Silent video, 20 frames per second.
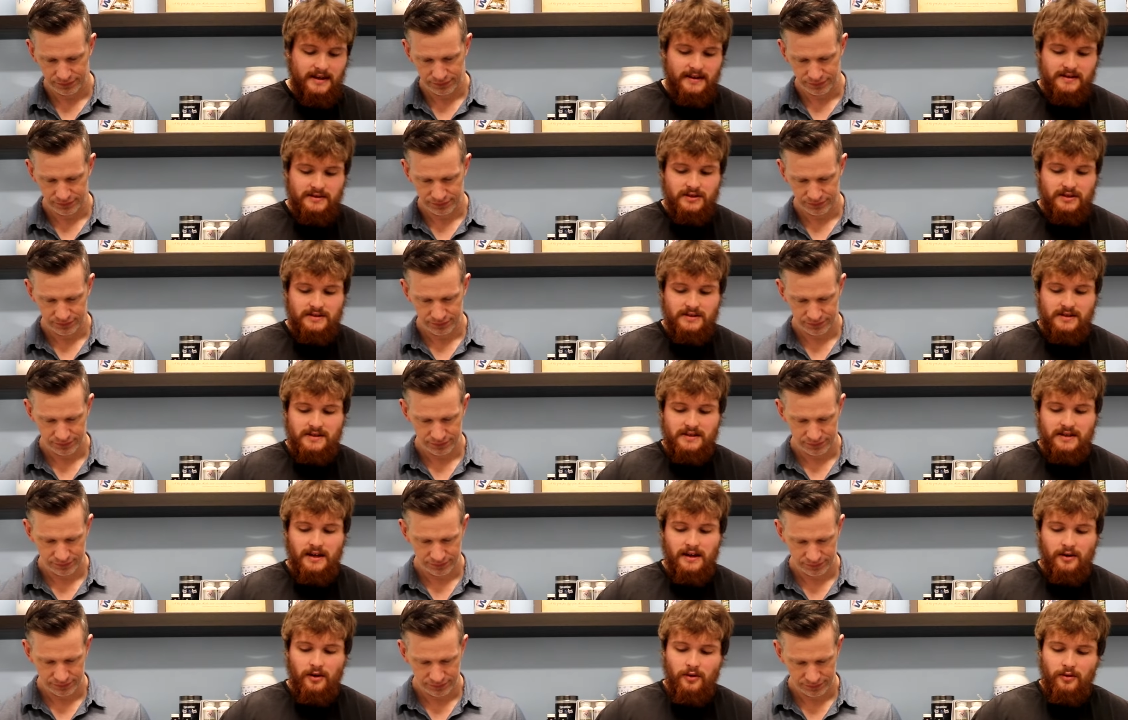Speaker 1: test just to
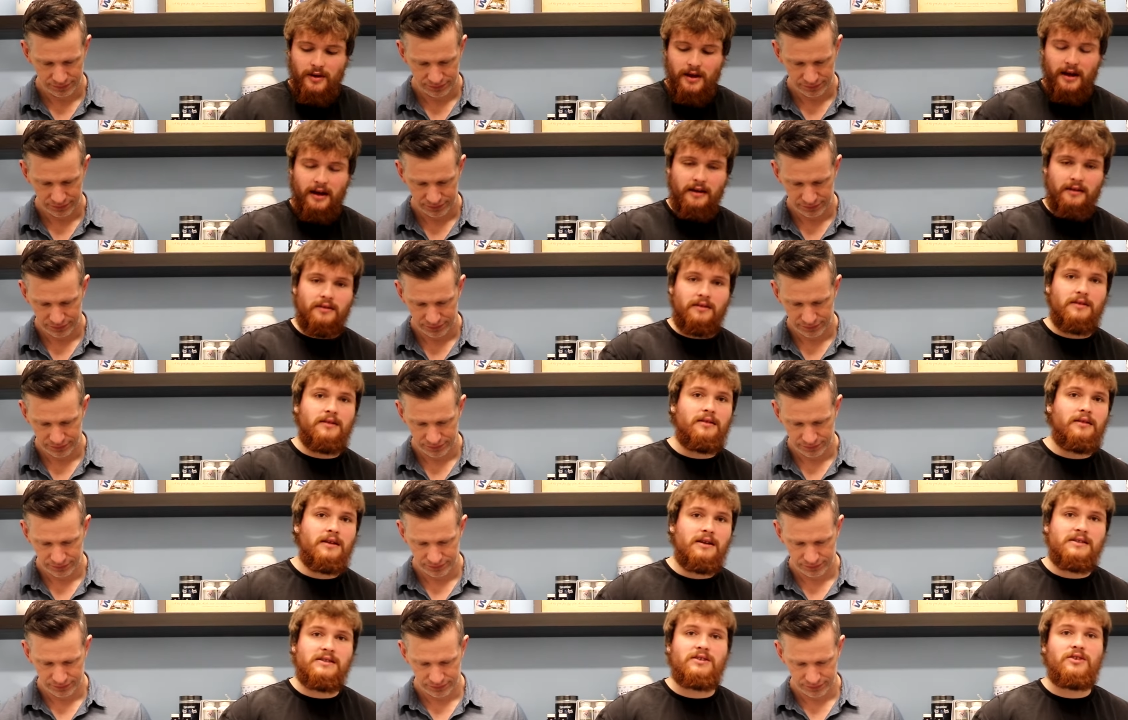say, okay,
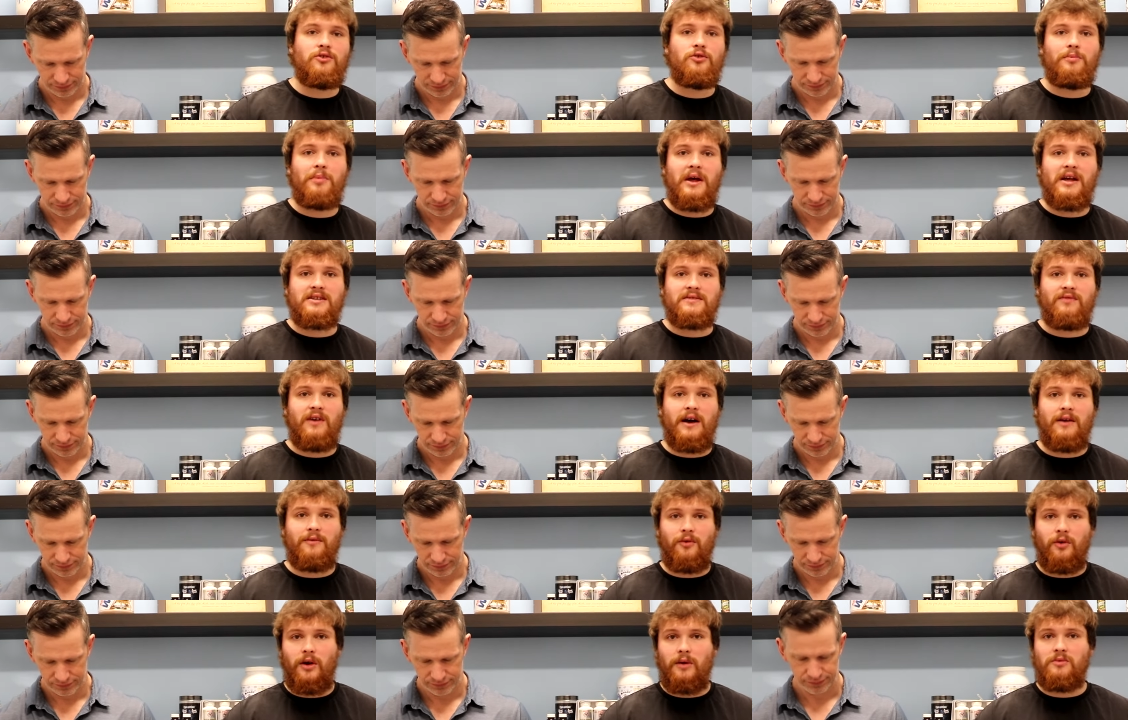this scoop has
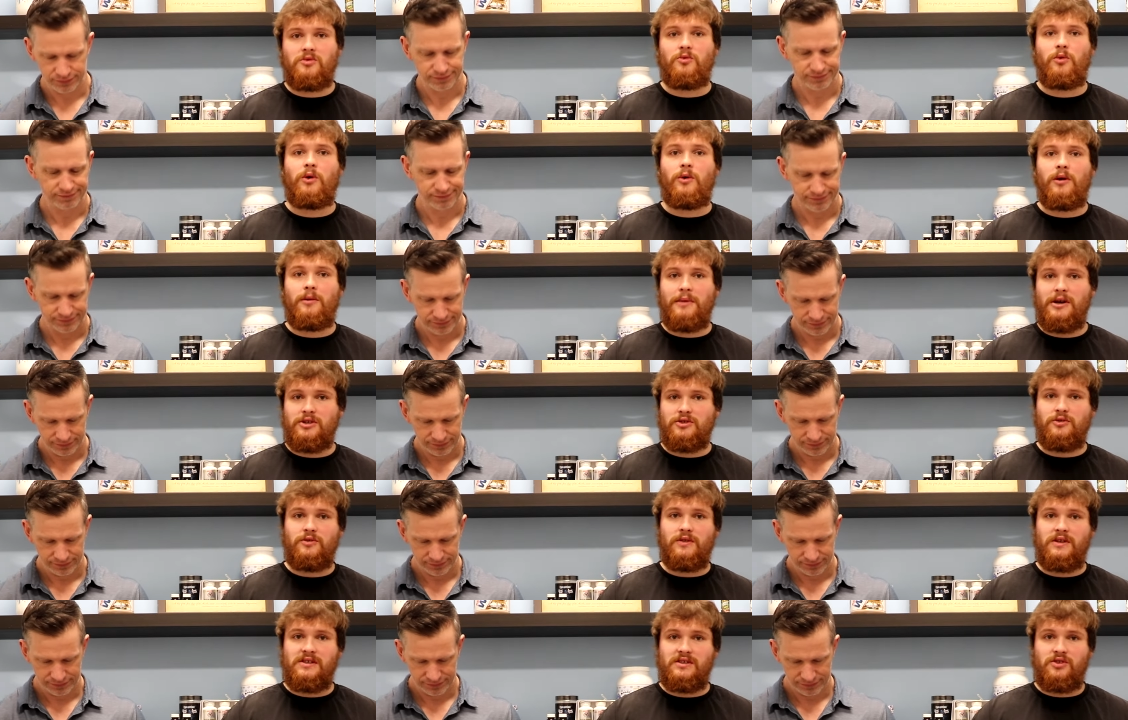5 grams, we want to make
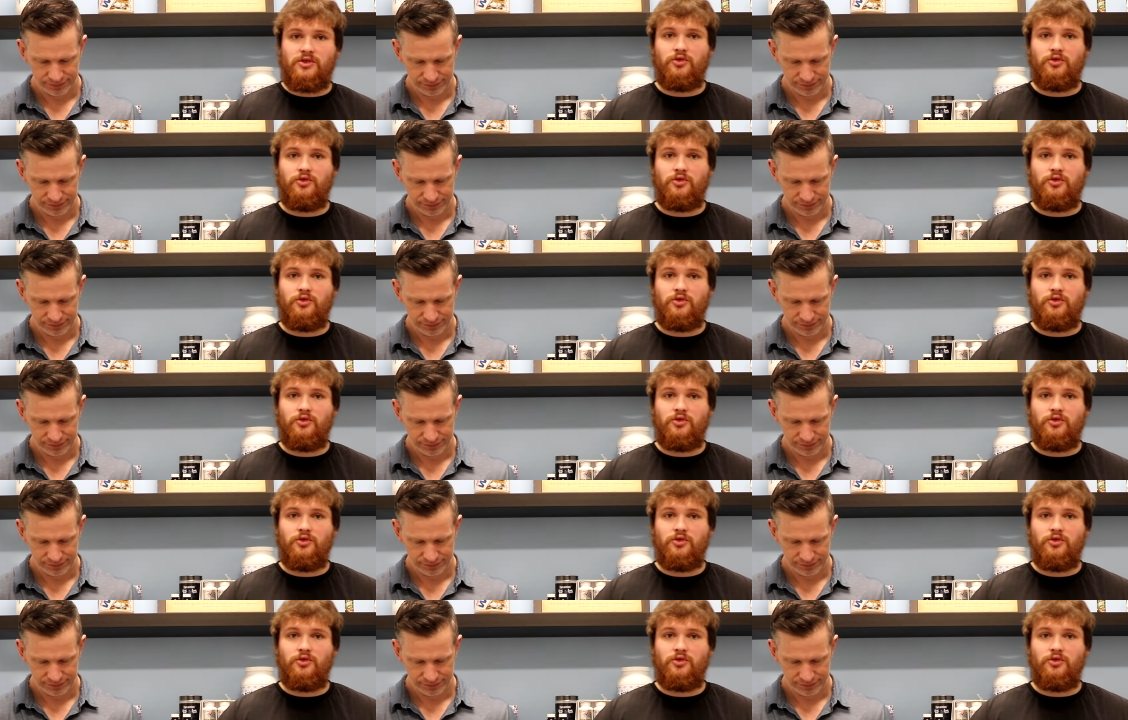sure this